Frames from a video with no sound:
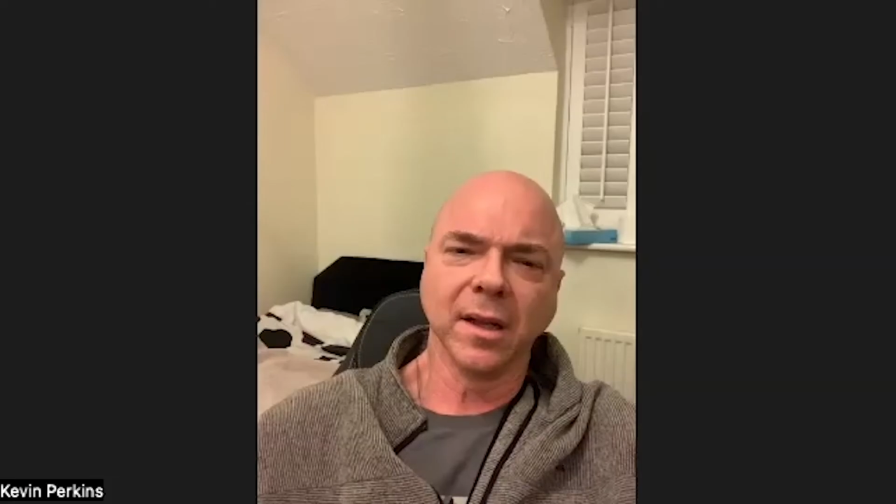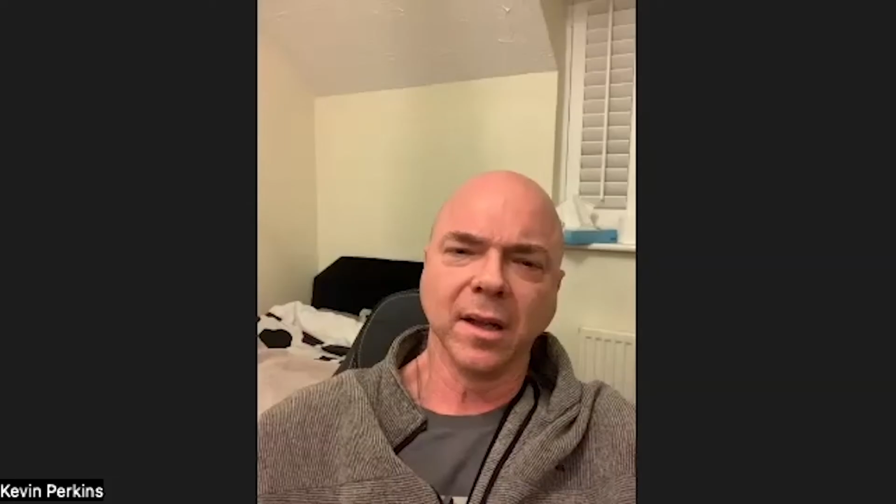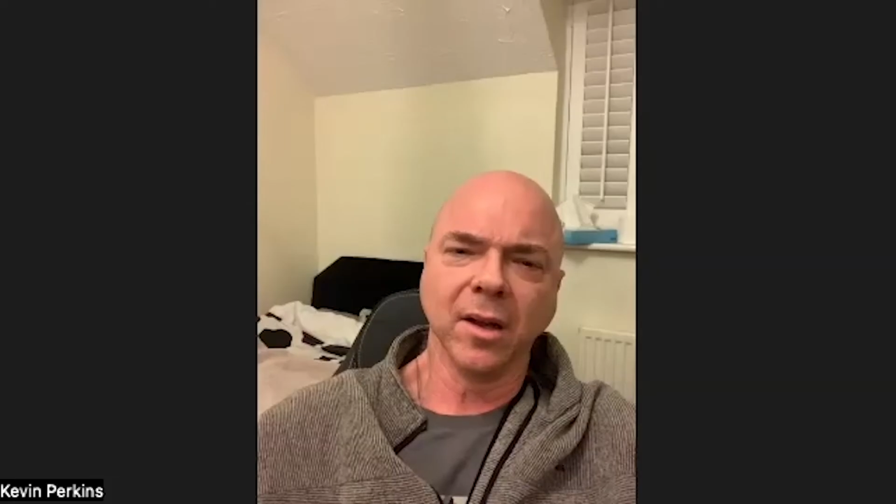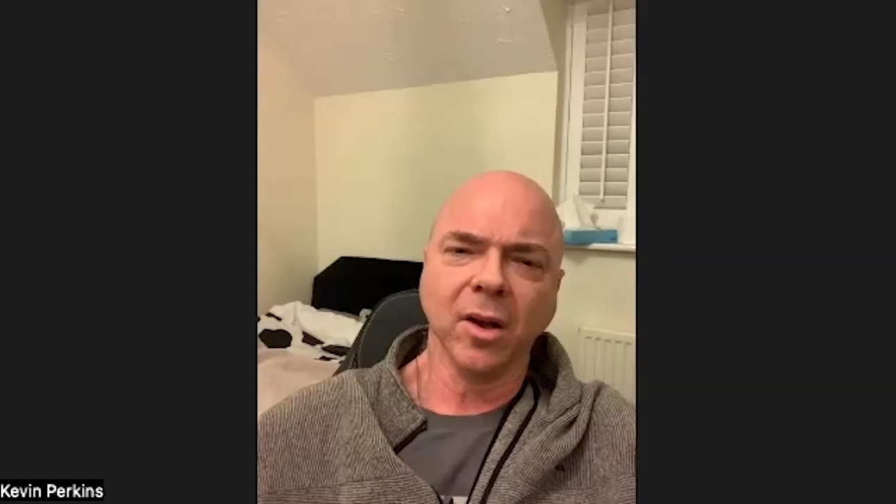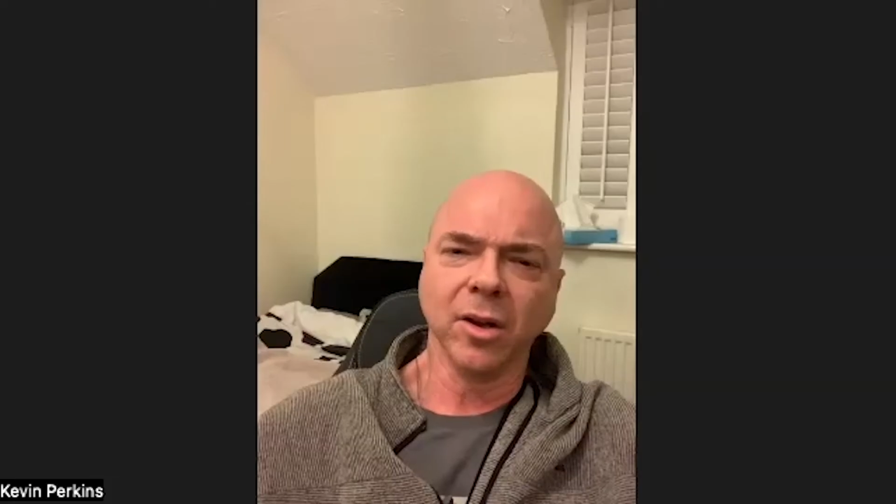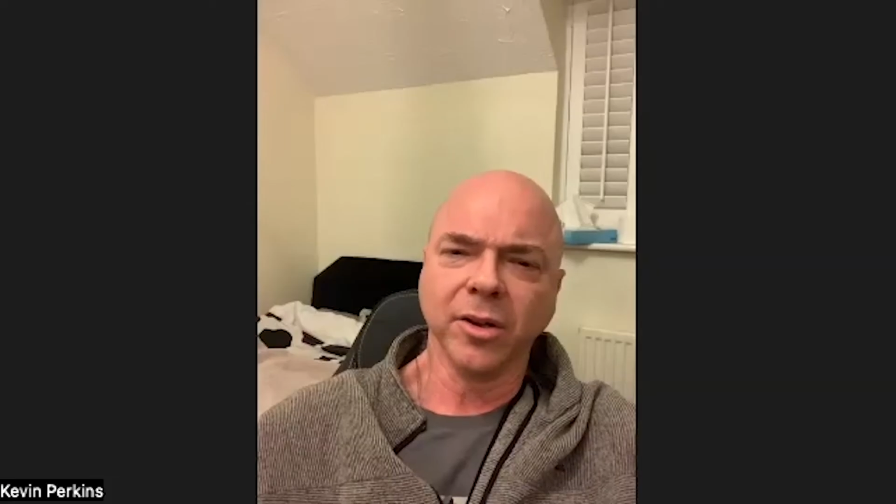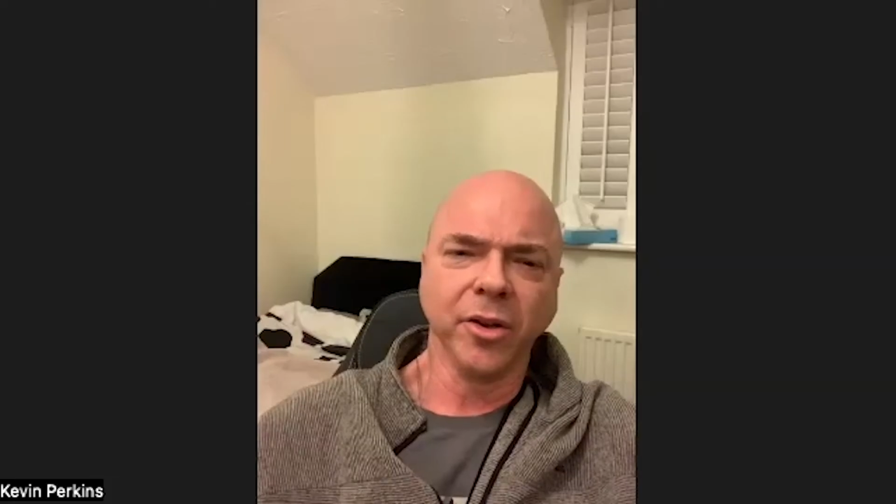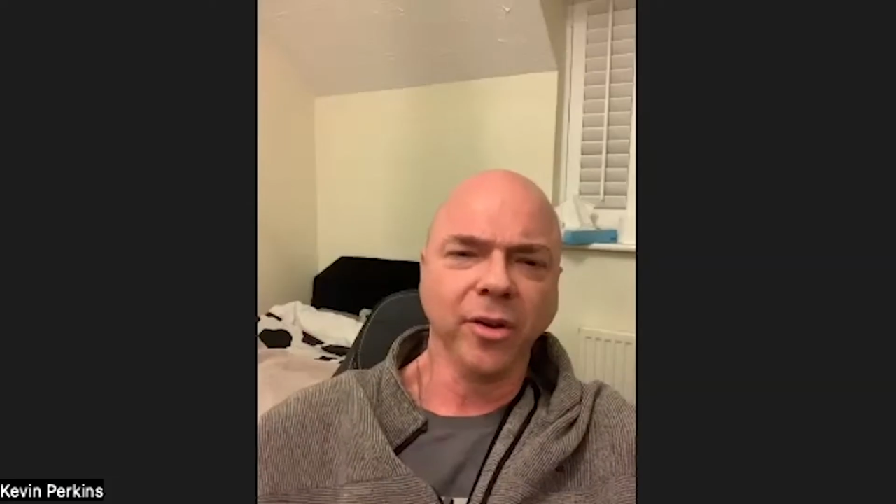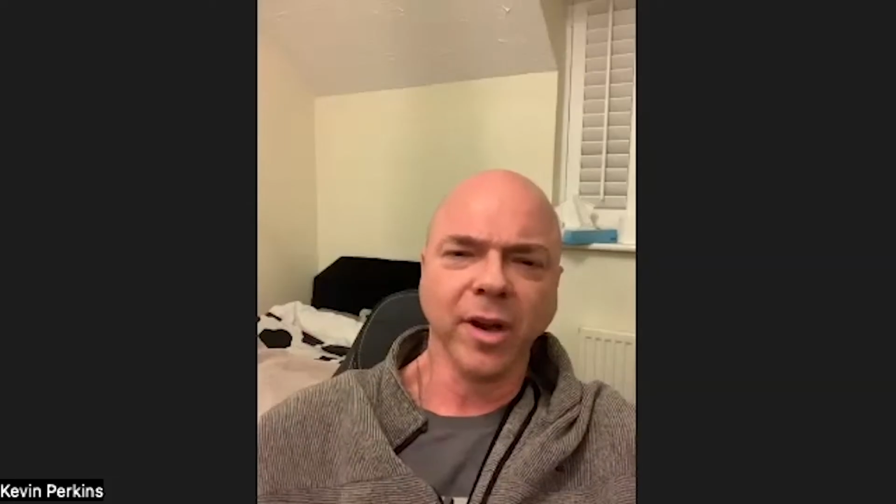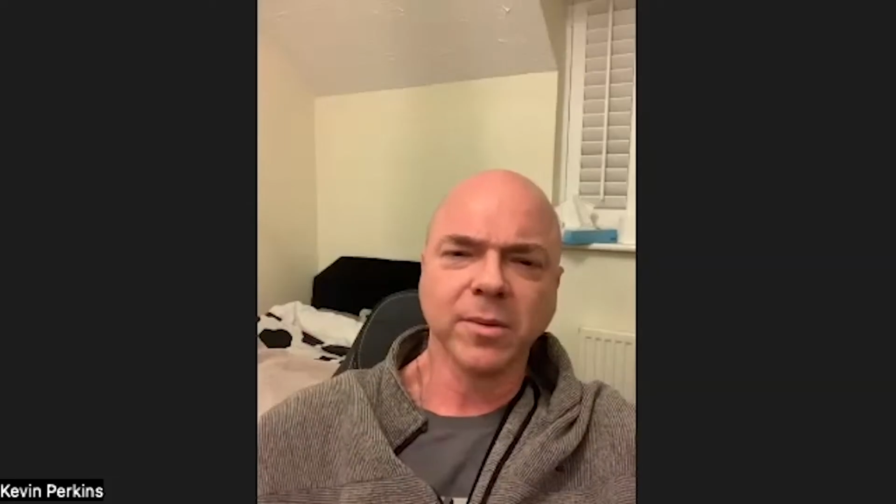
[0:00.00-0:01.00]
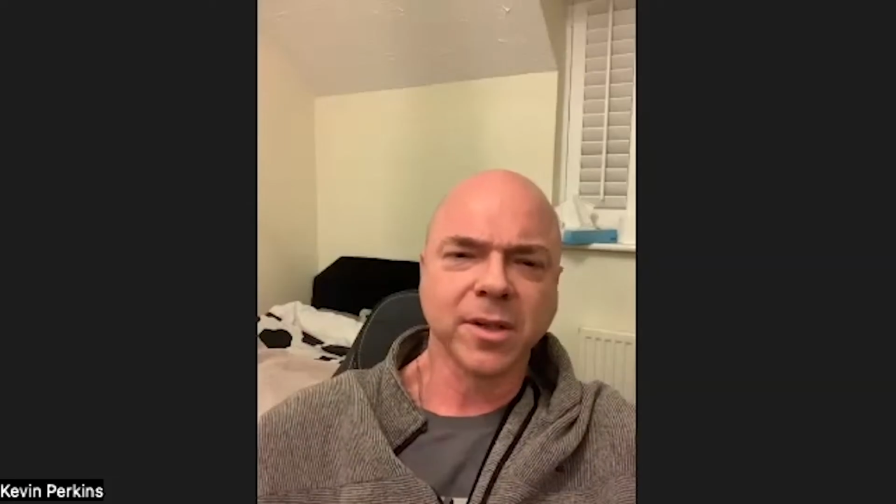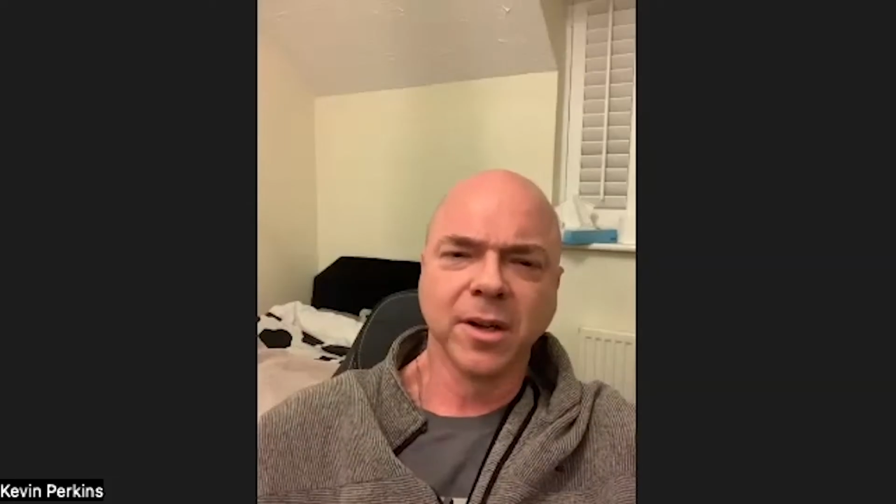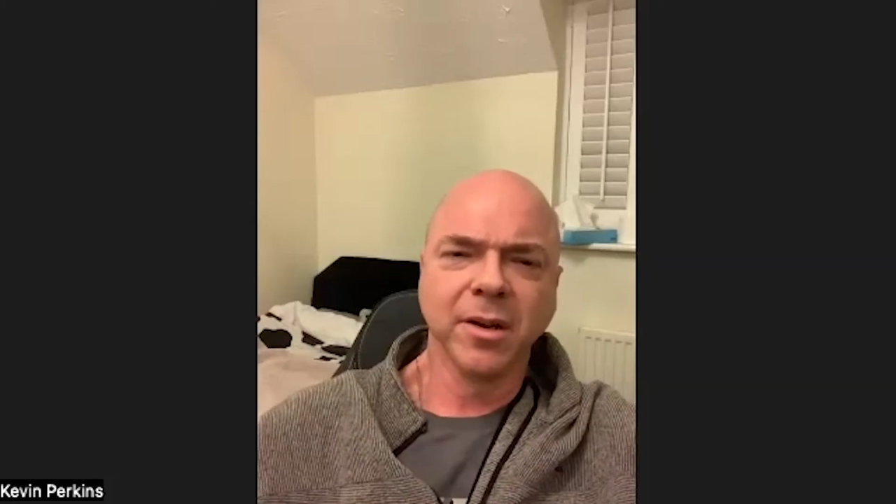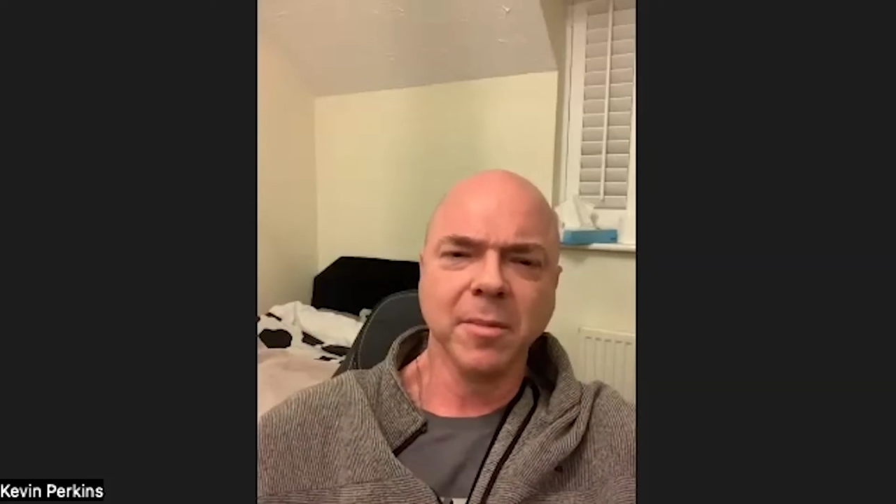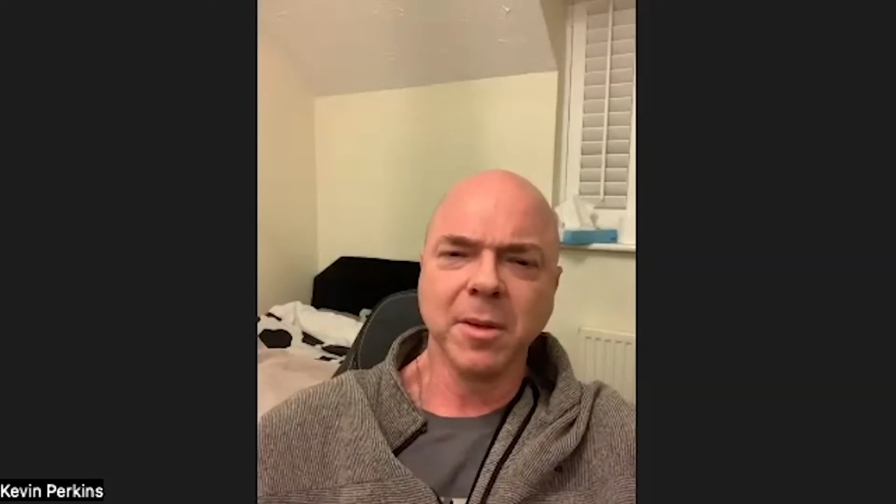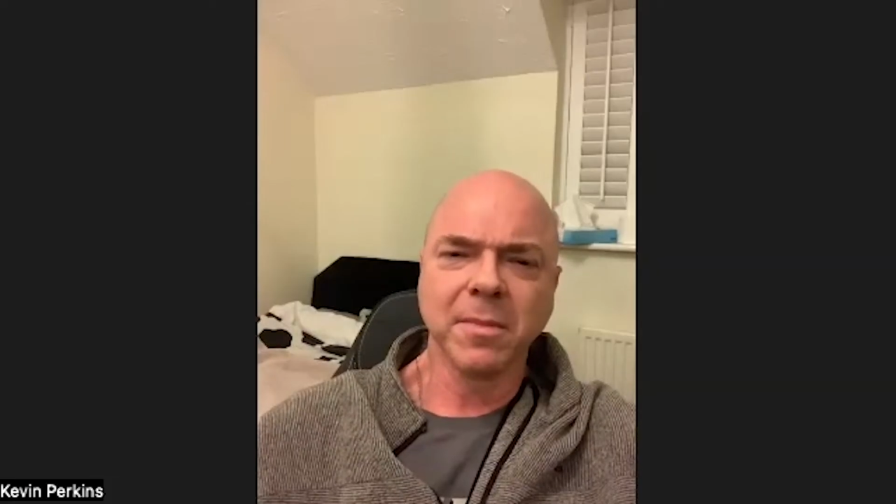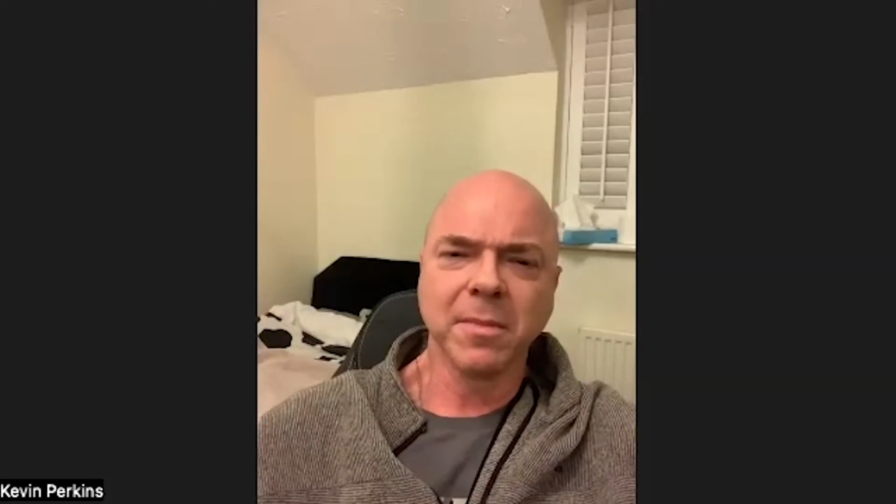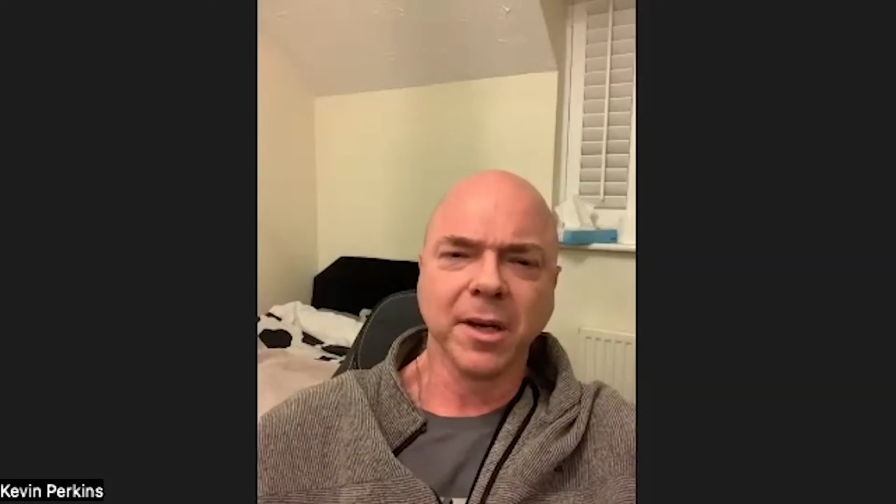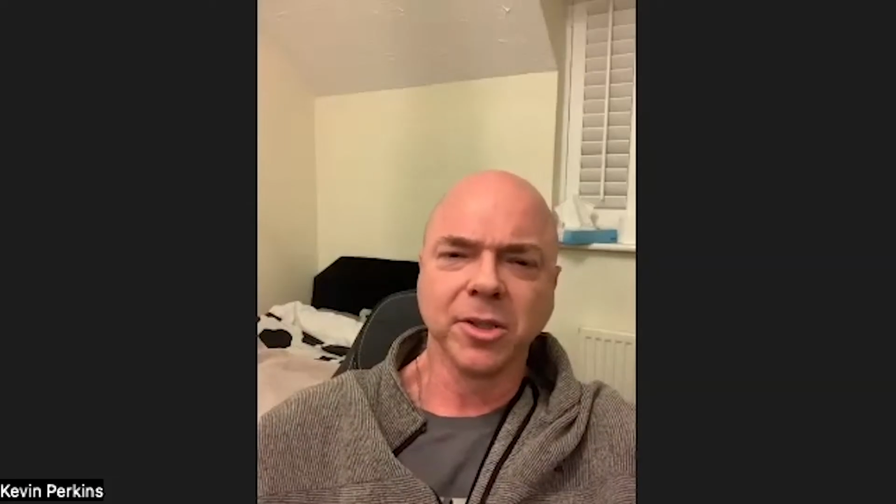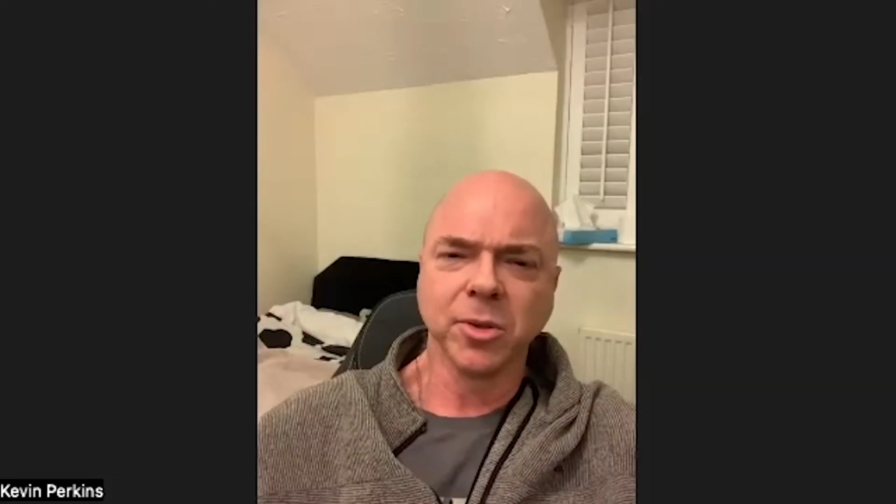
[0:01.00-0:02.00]
Oh, dude, I was creaming
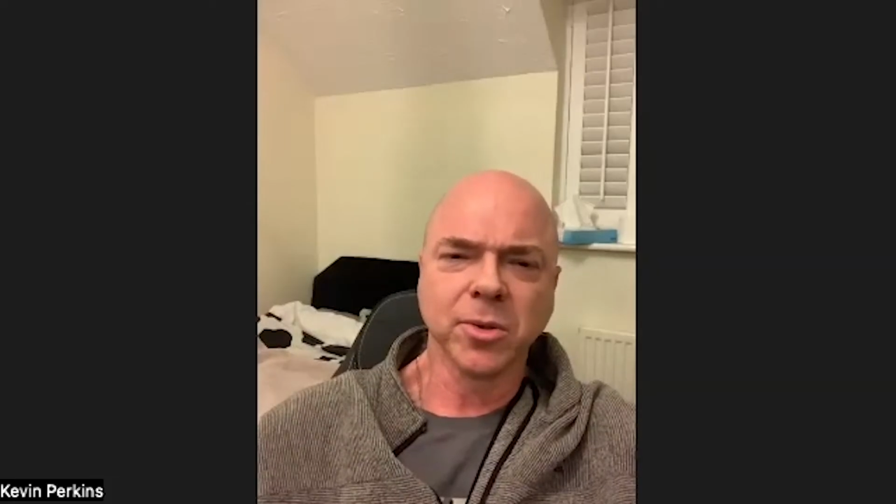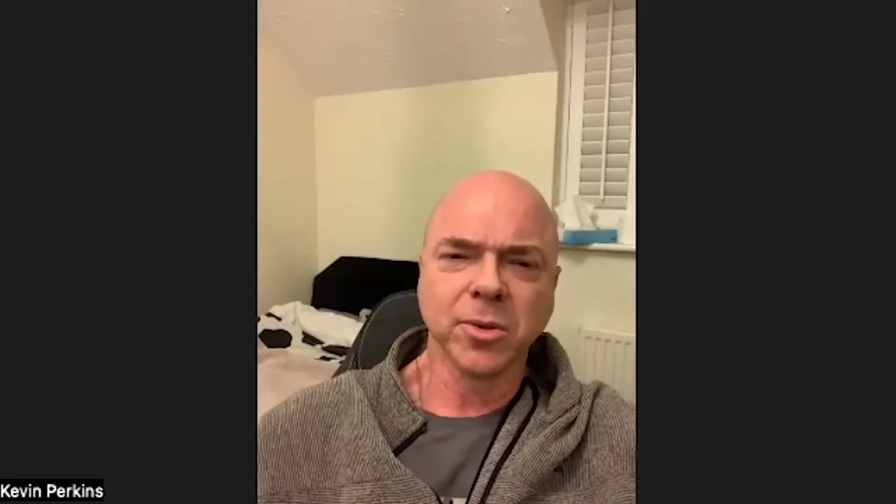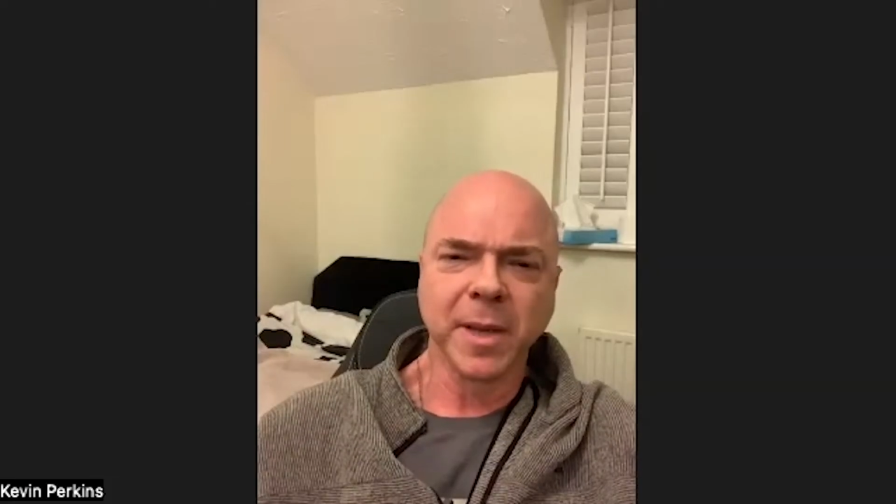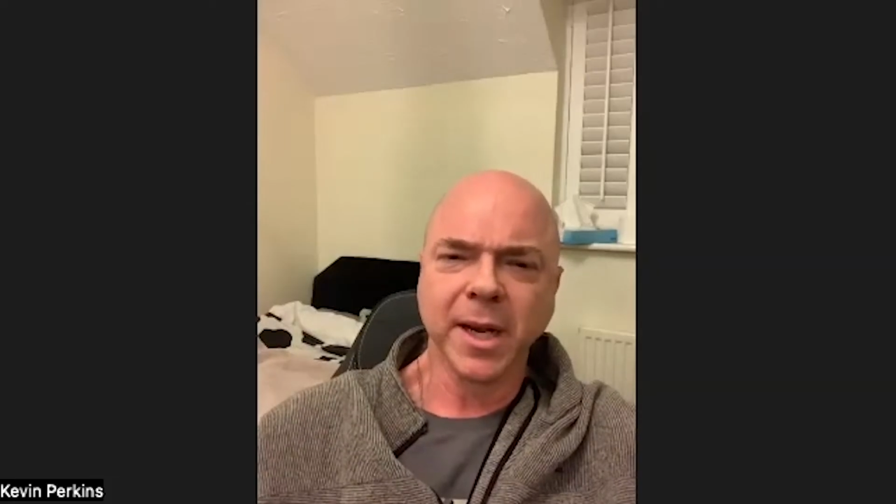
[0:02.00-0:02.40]
my drawers, man.